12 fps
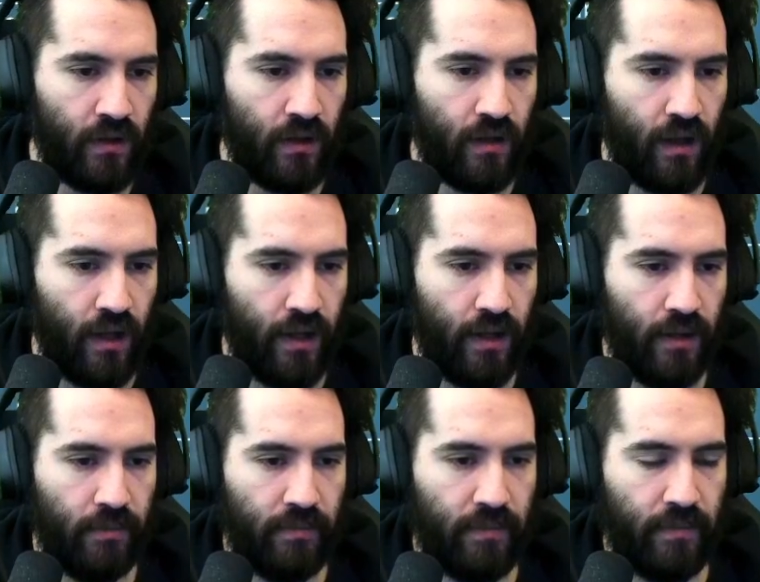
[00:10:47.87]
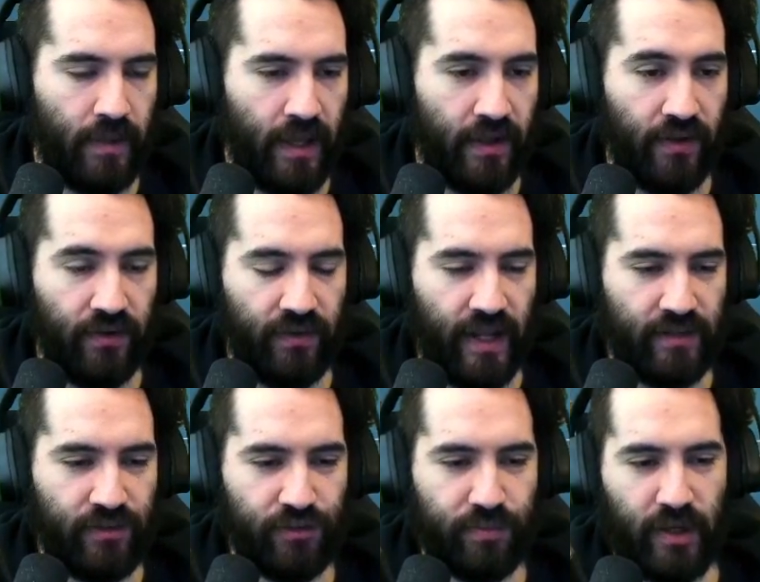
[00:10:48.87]
And that
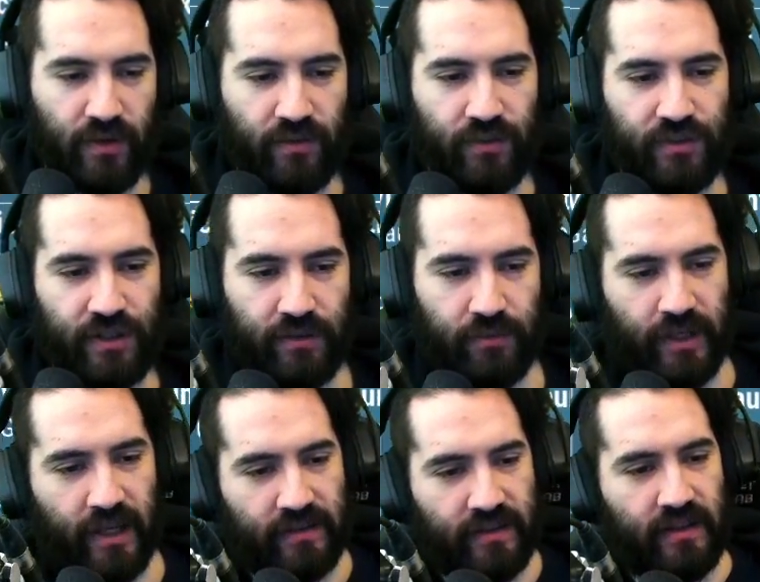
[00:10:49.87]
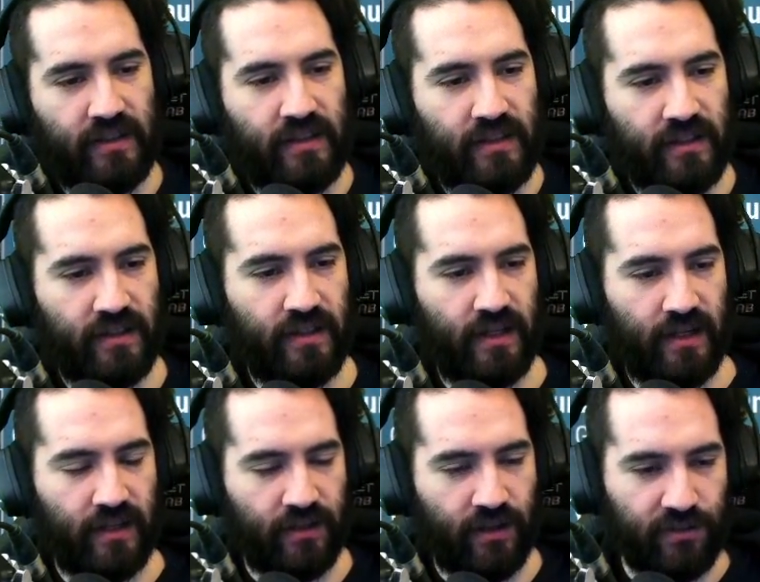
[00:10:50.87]
just about covers it. We got the
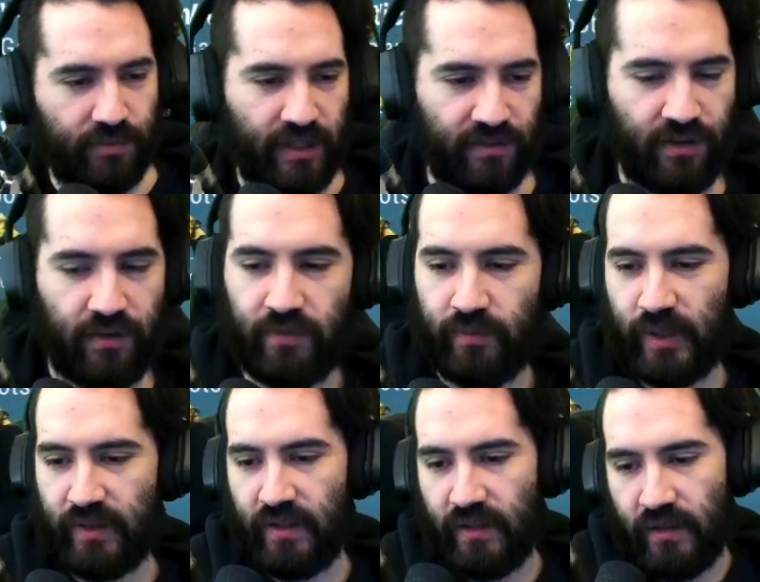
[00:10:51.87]
cosmetic stuff with the